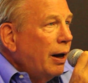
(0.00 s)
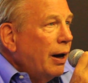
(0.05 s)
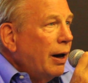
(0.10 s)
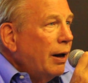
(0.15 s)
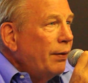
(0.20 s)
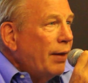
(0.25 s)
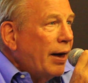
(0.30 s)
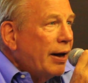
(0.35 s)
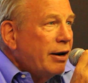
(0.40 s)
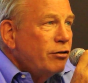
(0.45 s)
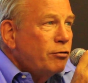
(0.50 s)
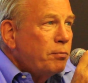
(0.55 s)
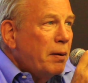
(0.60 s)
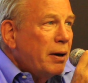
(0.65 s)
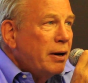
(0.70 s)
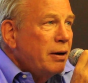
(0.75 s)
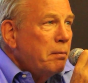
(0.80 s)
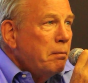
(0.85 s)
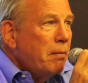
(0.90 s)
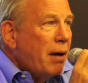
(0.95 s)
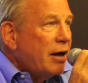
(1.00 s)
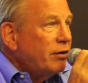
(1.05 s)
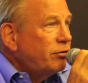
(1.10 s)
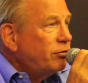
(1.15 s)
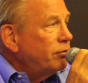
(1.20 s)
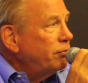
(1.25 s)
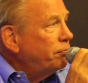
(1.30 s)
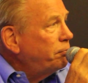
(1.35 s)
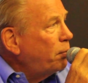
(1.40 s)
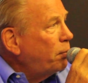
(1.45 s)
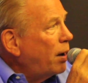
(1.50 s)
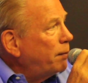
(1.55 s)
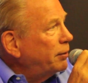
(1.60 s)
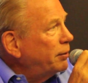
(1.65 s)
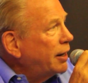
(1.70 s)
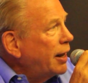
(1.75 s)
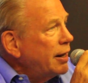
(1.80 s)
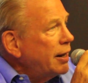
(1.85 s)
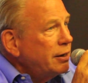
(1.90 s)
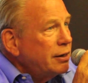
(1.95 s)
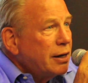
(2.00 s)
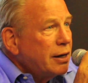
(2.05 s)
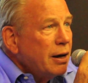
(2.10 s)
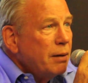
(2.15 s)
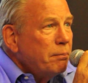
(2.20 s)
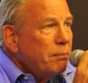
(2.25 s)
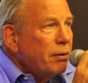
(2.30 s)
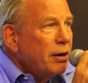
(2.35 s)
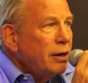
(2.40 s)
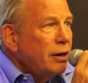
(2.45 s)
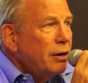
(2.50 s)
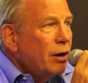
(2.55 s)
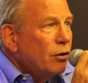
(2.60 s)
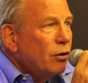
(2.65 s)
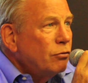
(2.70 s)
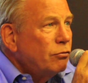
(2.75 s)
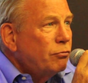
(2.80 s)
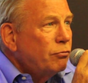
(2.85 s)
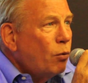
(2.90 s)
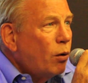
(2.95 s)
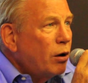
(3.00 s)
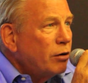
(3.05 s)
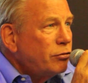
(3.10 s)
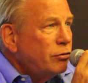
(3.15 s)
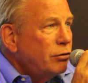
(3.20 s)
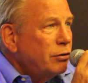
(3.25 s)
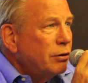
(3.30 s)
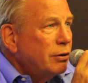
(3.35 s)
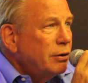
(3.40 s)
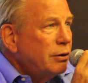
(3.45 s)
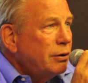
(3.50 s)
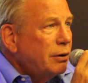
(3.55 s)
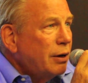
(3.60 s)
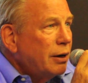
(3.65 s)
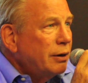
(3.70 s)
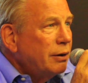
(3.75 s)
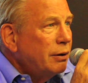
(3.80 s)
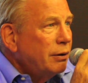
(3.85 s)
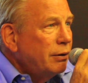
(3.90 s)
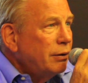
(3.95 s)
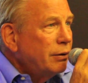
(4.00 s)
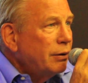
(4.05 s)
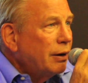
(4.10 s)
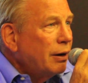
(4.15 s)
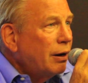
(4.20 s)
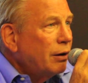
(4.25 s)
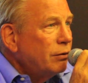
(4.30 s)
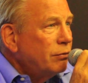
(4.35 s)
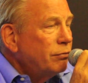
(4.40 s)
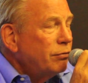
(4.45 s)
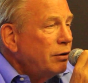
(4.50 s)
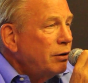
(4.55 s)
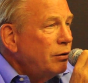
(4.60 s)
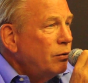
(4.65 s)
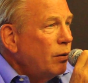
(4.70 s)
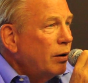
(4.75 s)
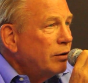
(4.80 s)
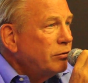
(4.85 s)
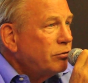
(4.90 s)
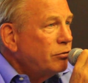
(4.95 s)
and that has been a massive propaganda campaign out of Washington and out of the U.S.